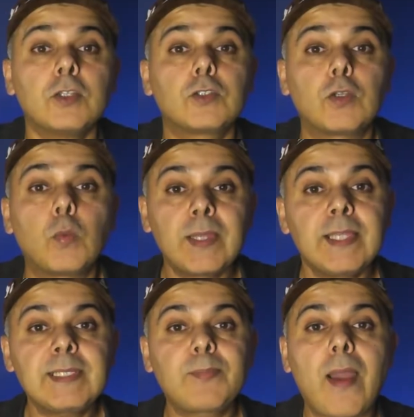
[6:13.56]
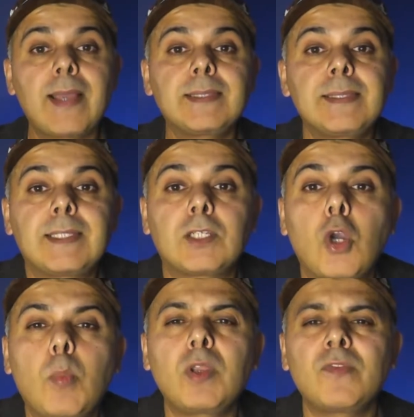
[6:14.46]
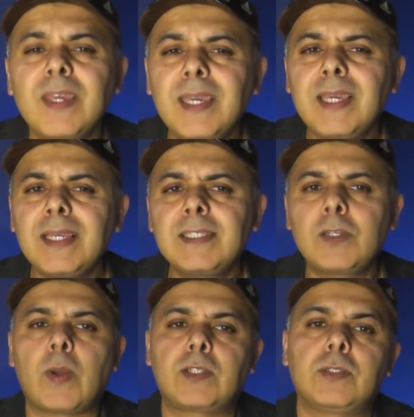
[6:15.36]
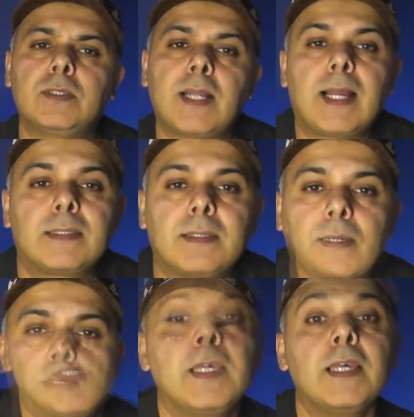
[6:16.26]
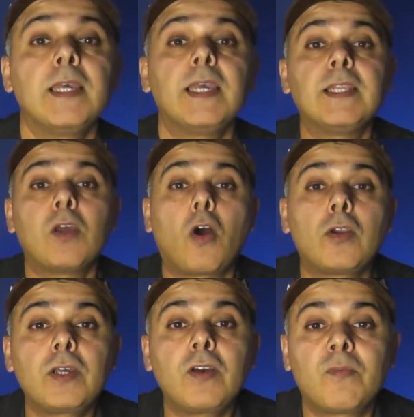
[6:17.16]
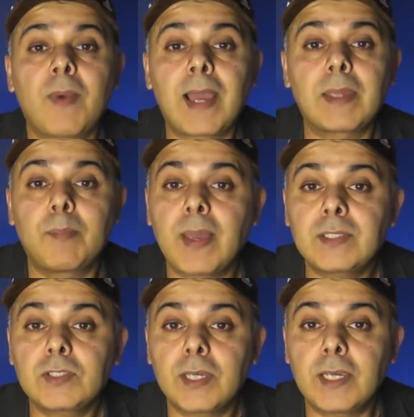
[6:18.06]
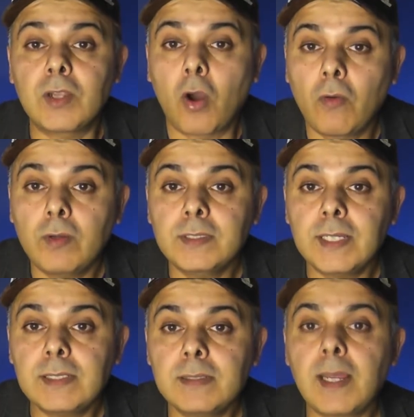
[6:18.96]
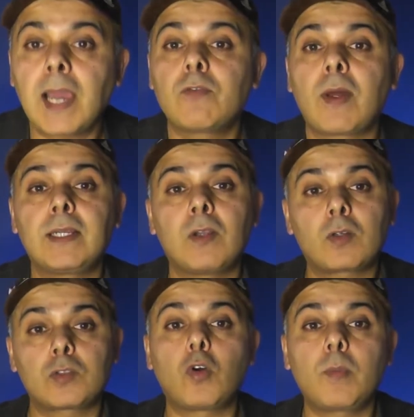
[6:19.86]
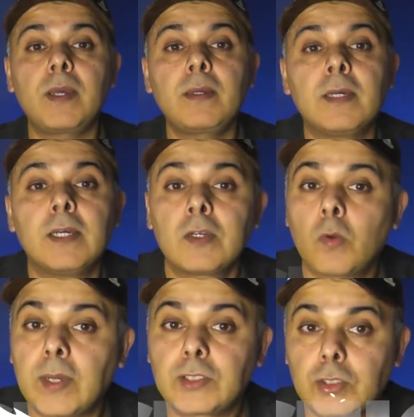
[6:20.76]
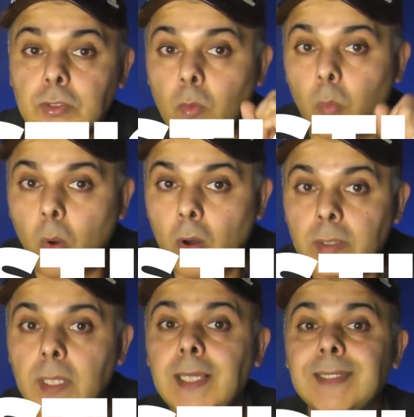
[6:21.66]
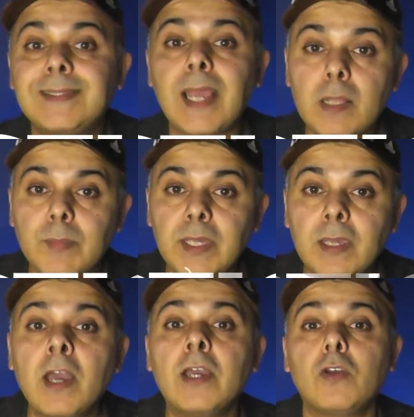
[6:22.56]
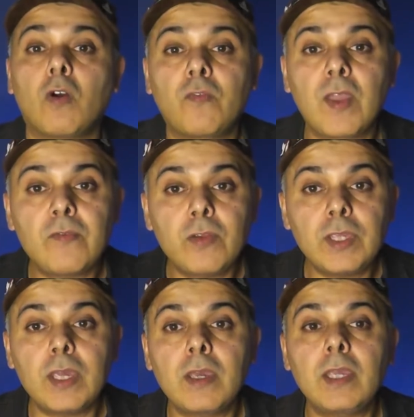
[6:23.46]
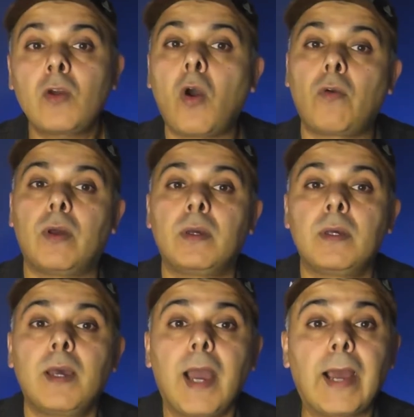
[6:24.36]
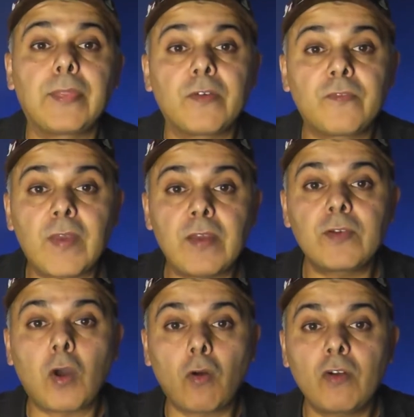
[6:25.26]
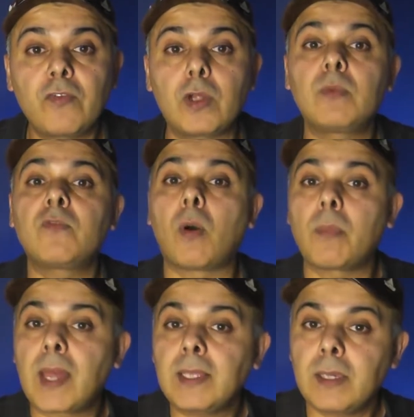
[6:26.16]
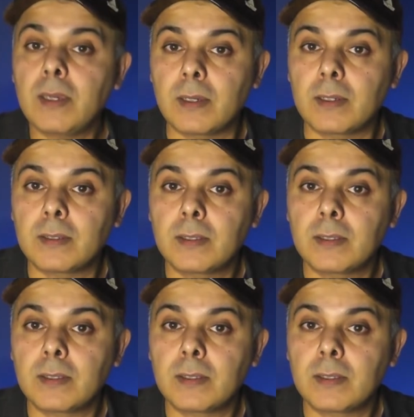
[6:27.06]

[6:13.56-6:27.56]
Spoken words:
So to win these prizes, there's a couple of easy questions to answer. In honour of my best year in horror season I ran in October, question 1 is tell me your favourite year in horror and the favourite horror film from that year.